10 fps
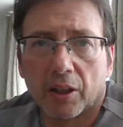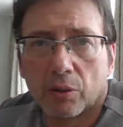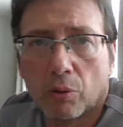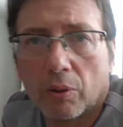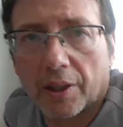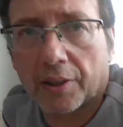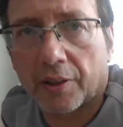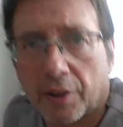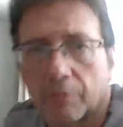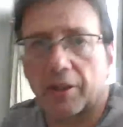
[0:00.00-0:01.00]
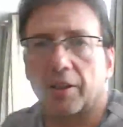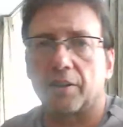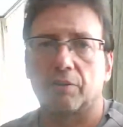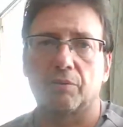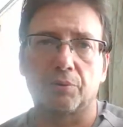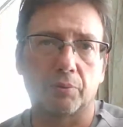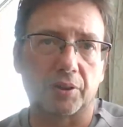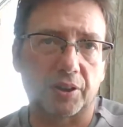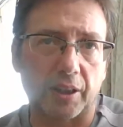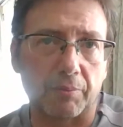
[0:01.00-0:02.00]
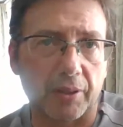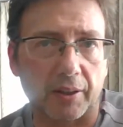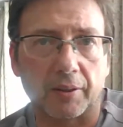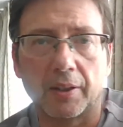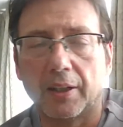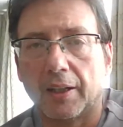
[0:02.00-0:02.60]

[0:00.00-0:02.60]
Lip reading: Google in another way, and it will do the same thing.